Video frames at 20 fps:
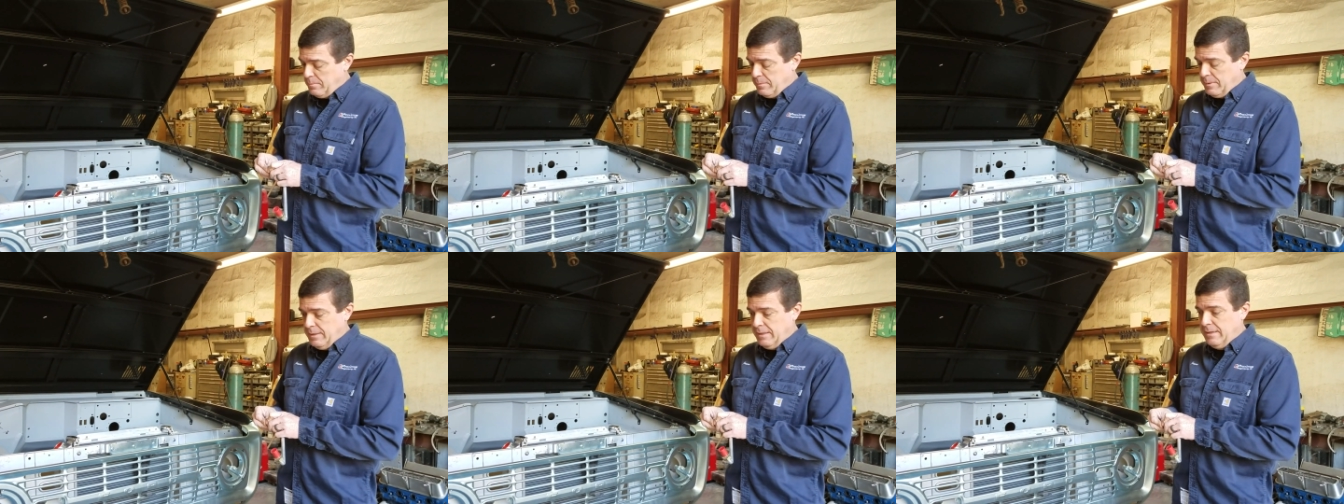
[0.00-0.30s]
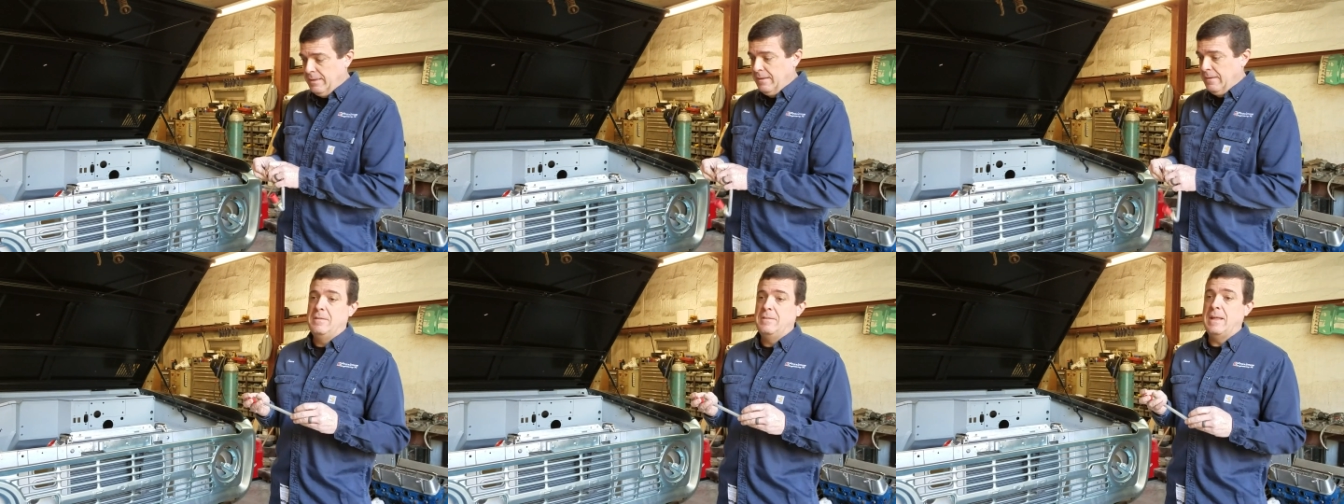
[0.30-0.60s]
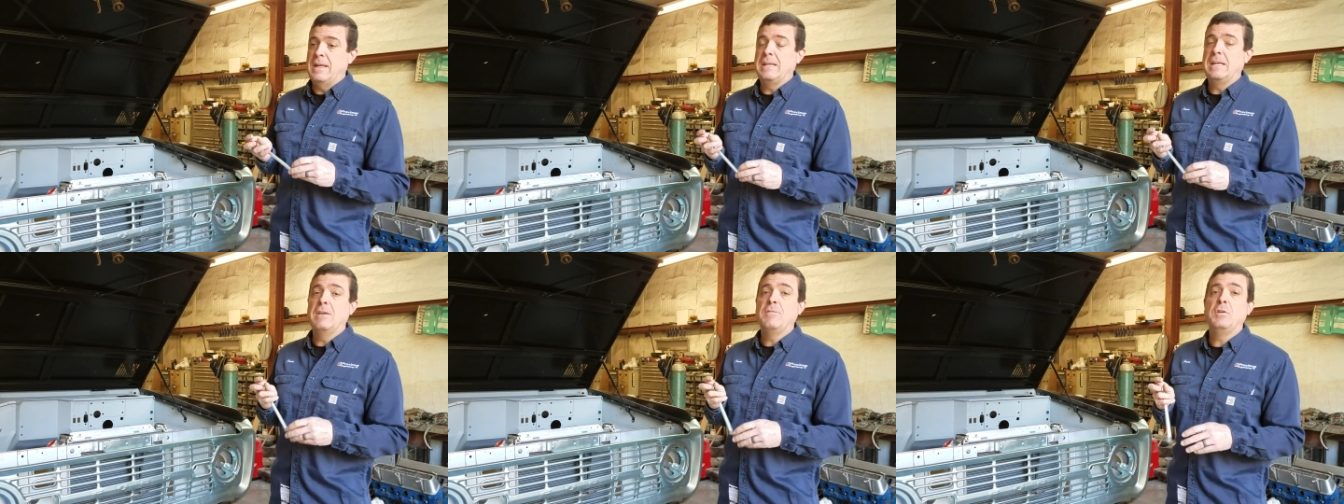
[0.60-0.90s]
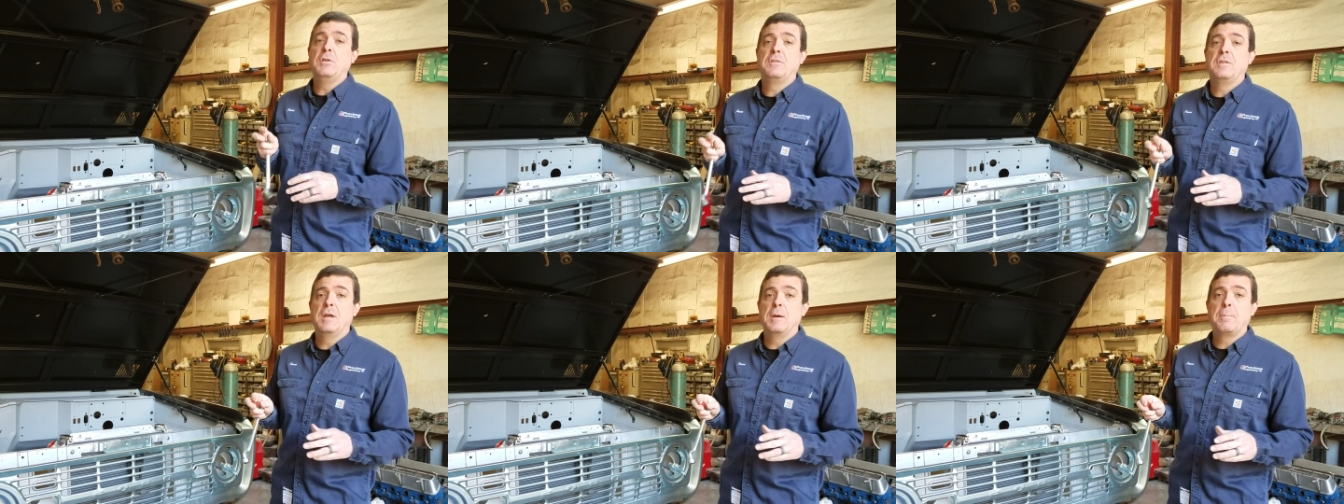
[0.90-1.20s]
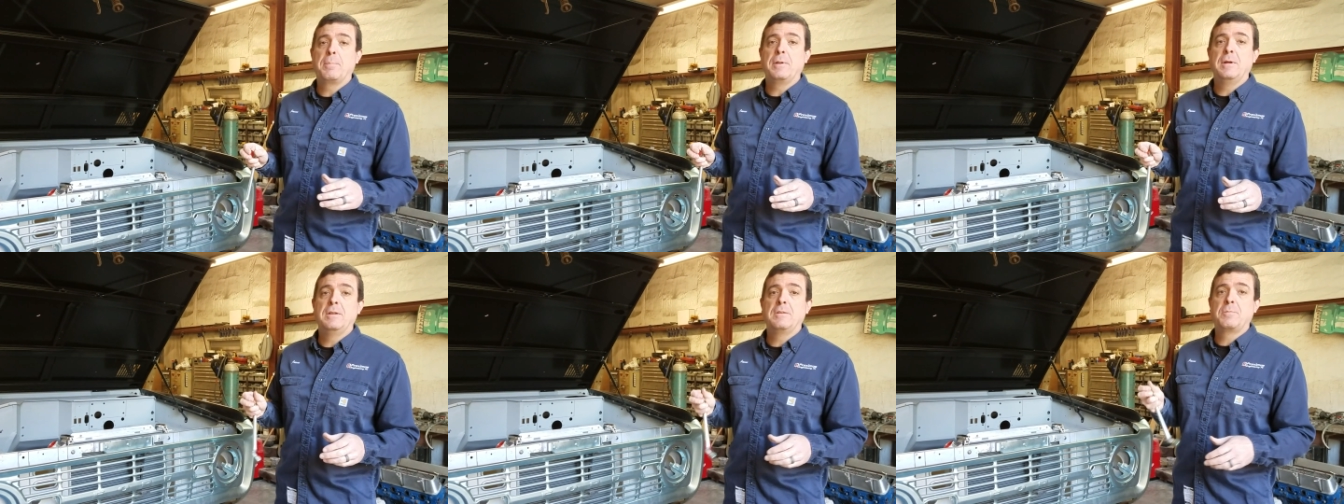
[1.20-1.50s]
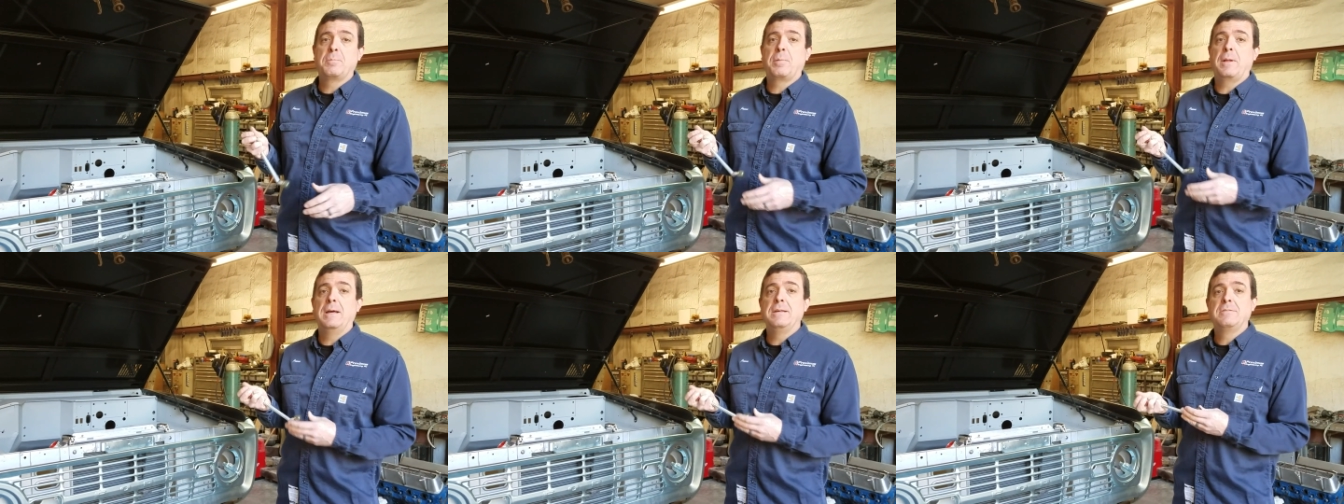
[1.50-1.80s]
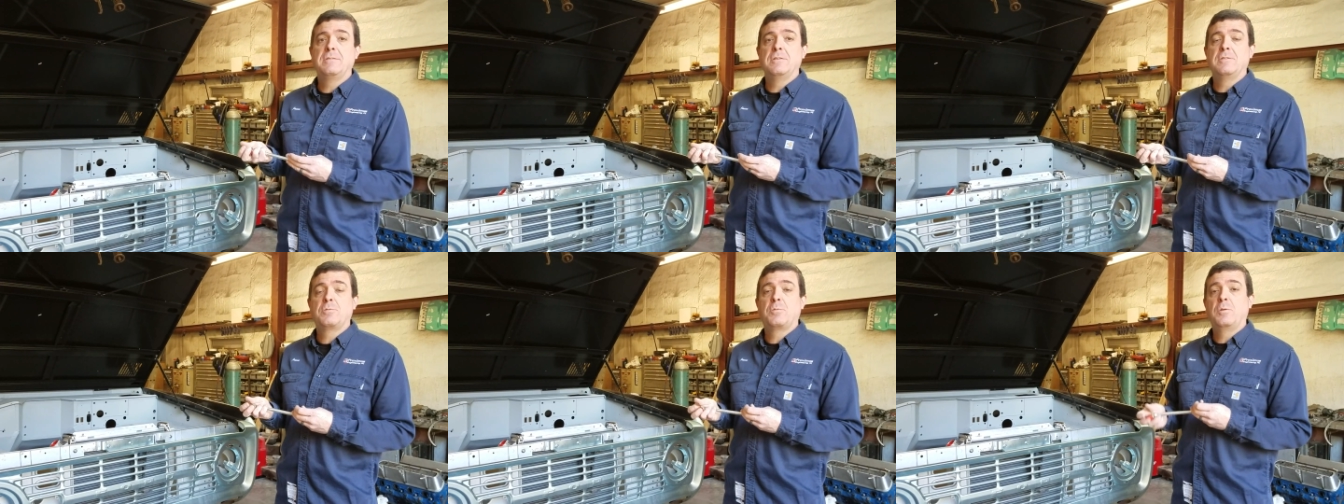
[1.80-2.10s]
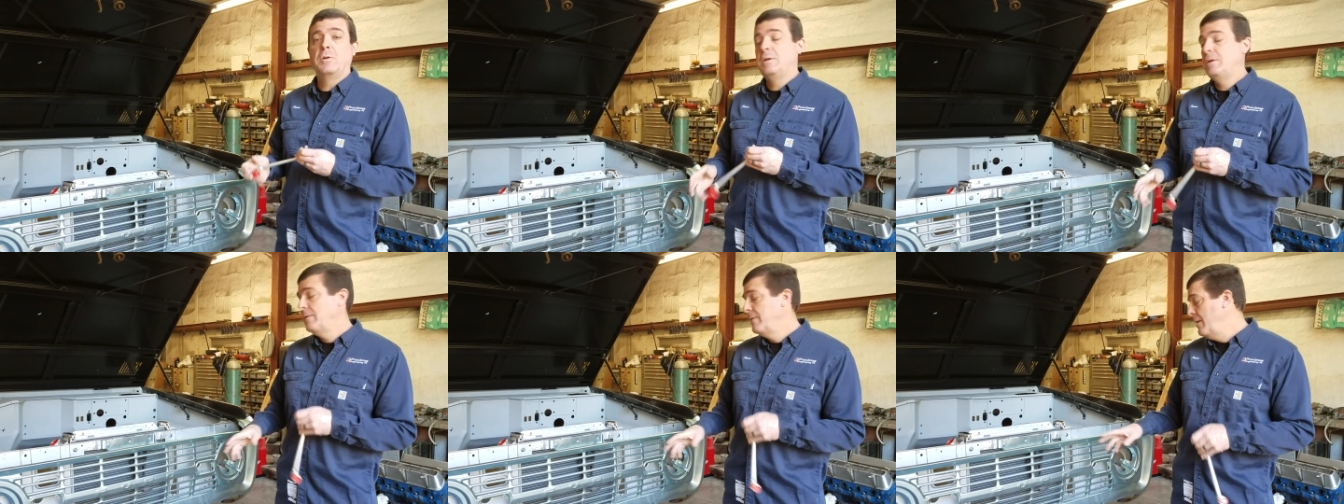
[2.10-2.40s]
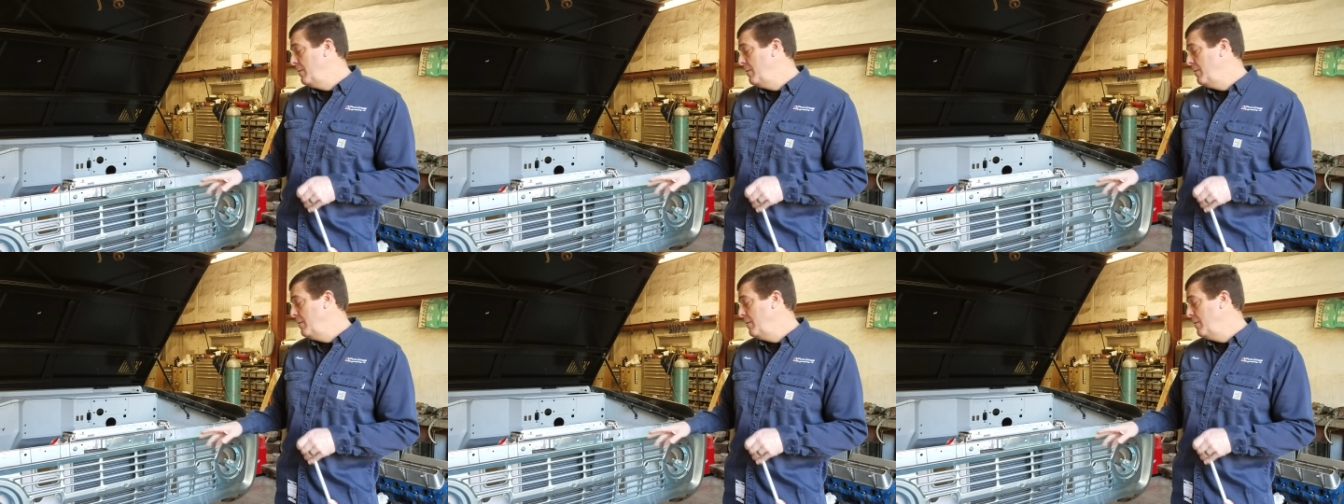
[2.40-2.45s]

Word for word: but they give you templates, places where you,